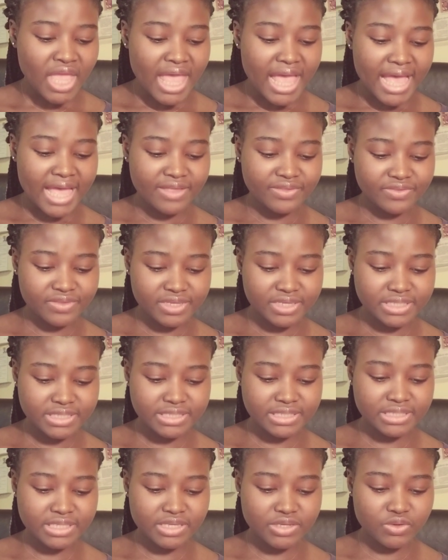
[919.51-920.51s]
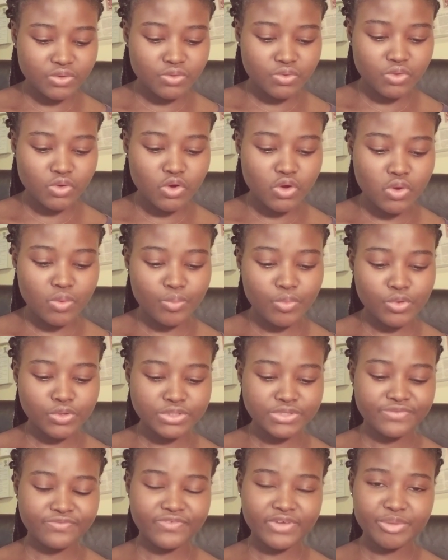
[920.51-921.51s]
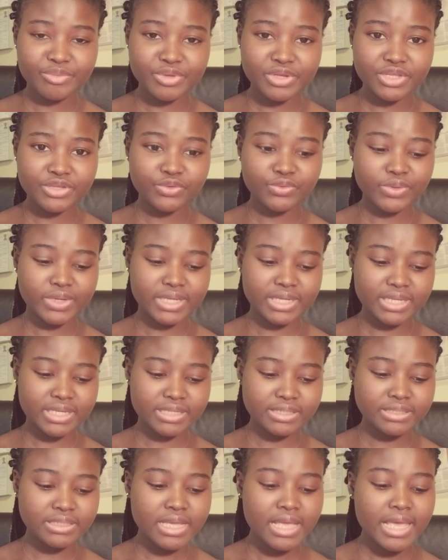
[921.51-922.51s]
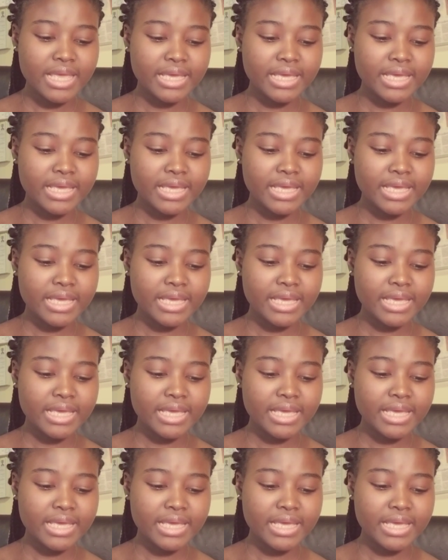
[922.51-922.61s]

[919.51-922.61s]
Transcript: Are there single or multifamily dwellings?